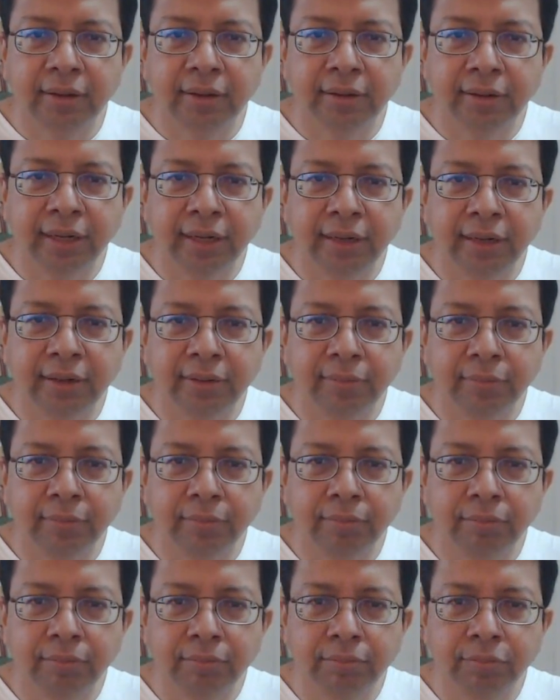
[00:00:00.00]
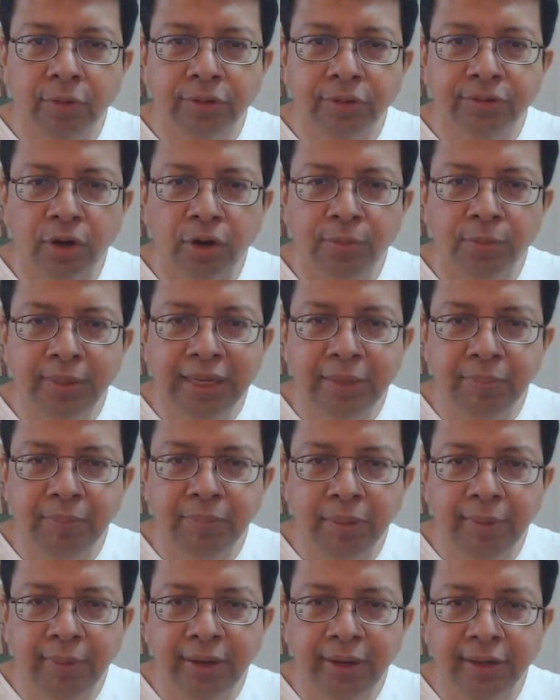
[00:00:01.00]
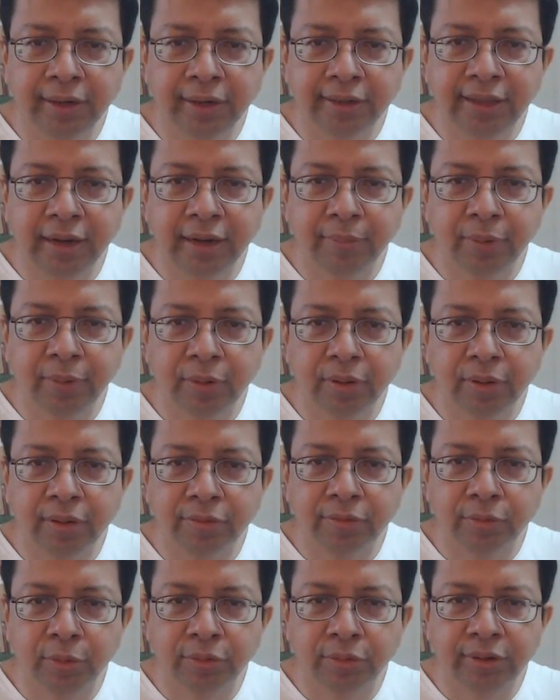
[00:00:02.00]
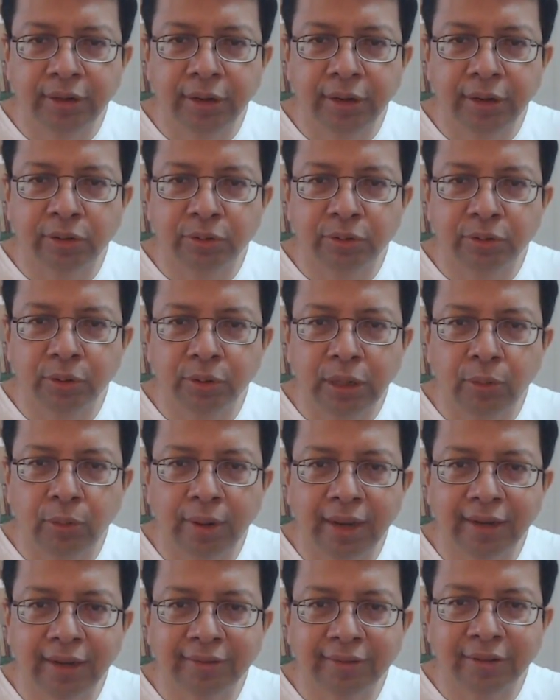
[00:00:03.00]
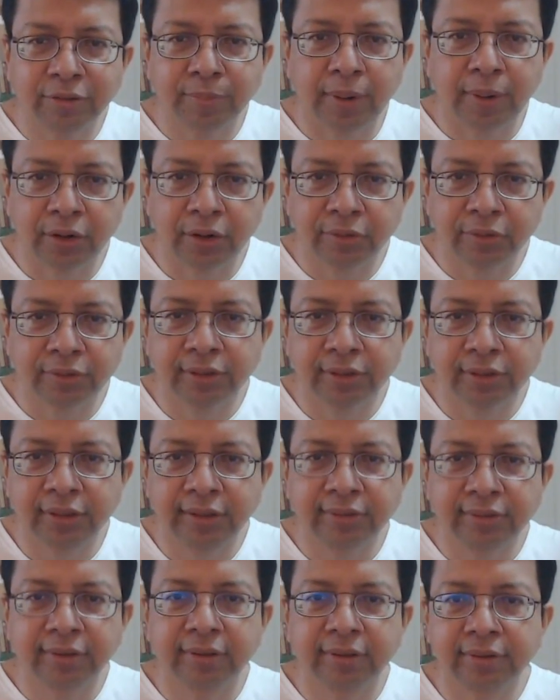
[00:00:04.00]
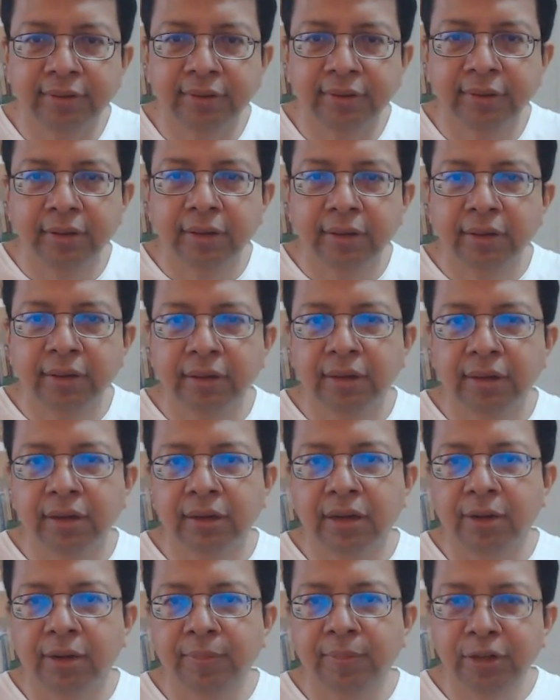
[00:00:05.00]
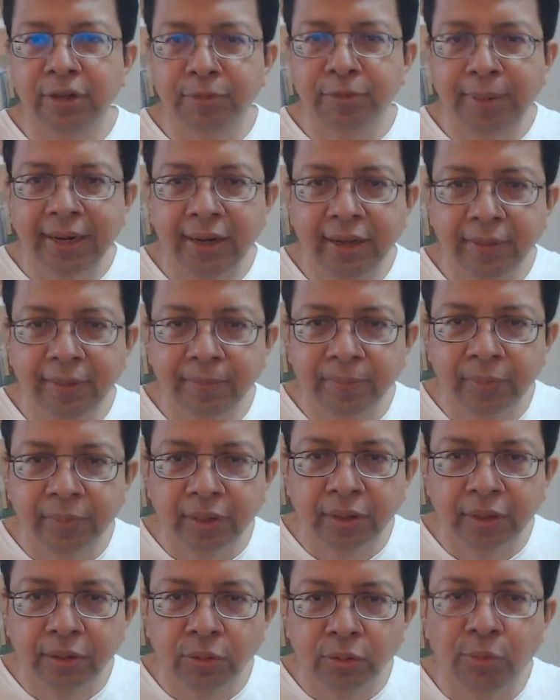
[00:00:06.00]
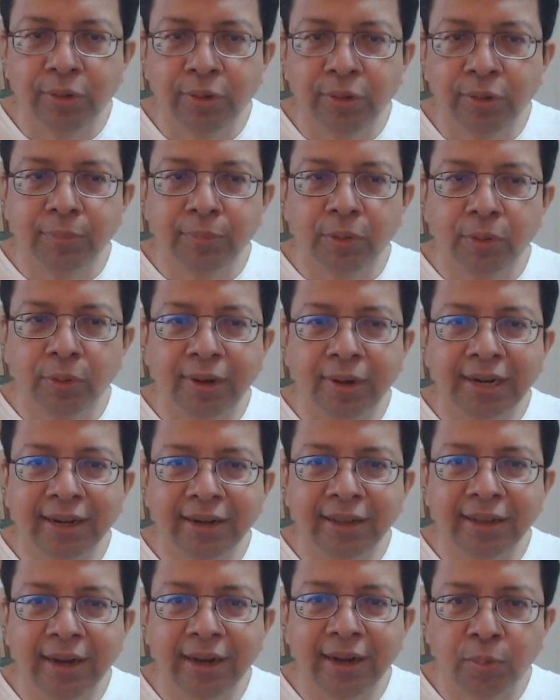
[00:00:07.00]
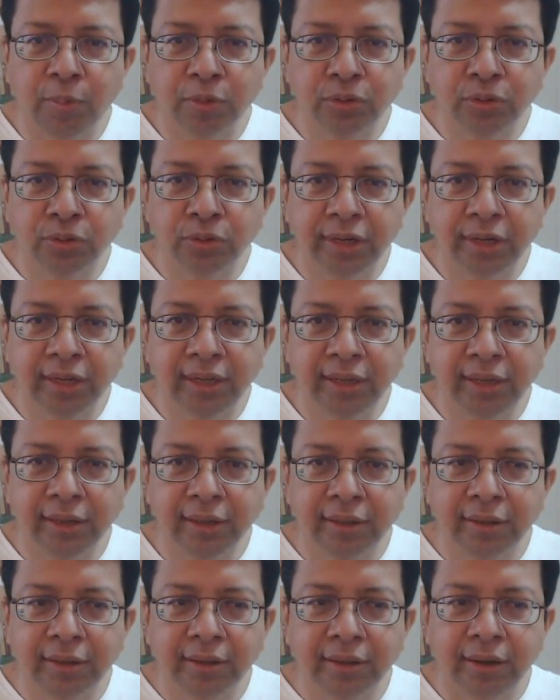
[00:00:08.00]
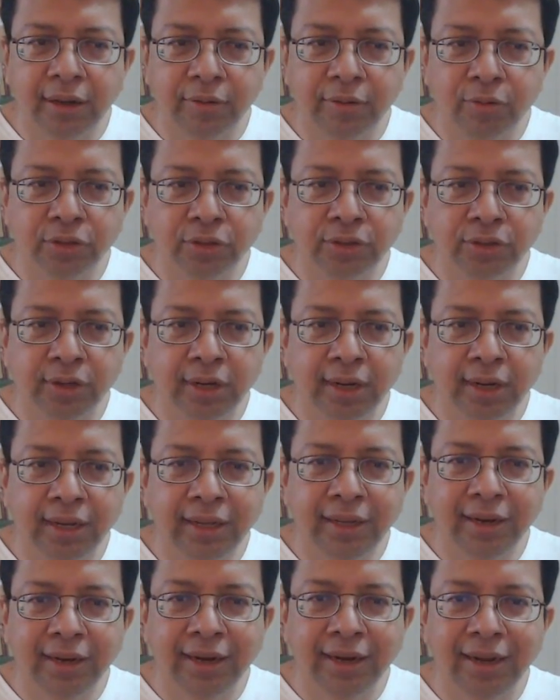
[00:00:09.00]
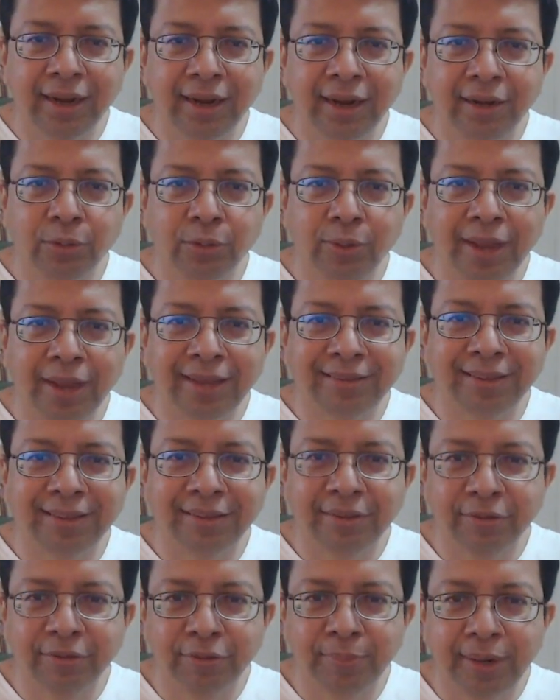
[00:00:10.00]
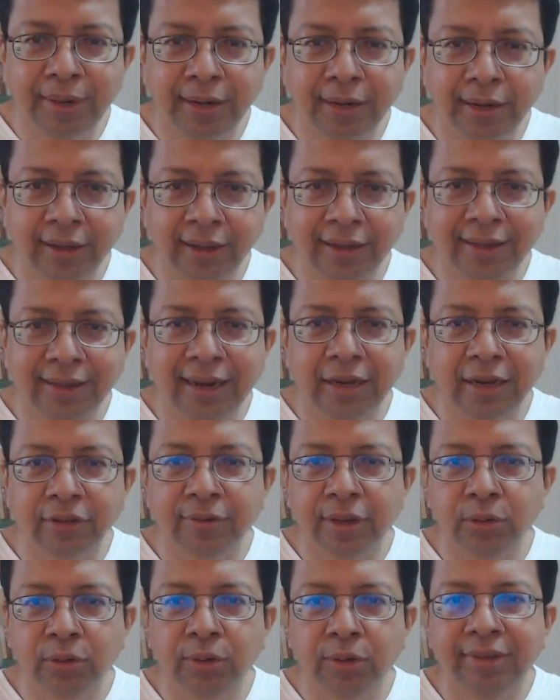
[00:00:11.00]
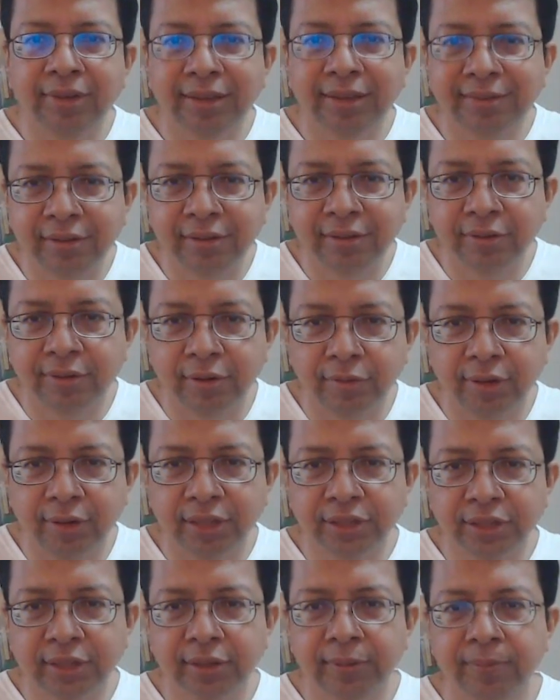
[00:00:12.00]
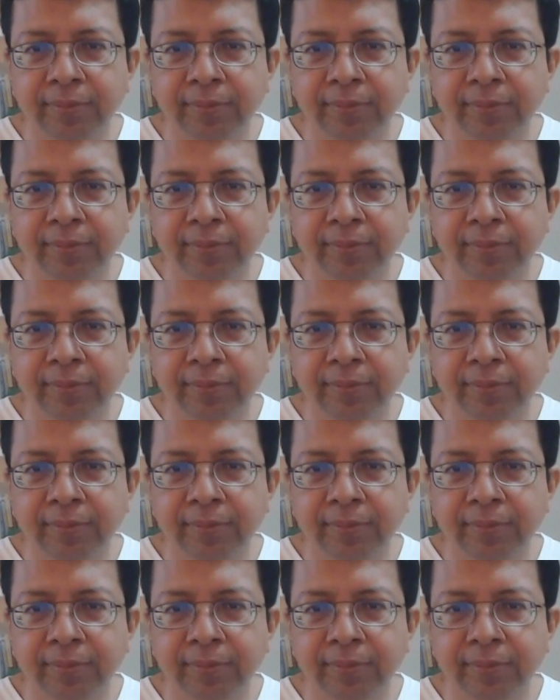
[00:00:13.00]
It was not being implemented then, because of course it also requires, as part of the thesis, government spending. COVID provided that opportunity. Unfortunately, it led to excessive spending, and that is why you have excessive inflation.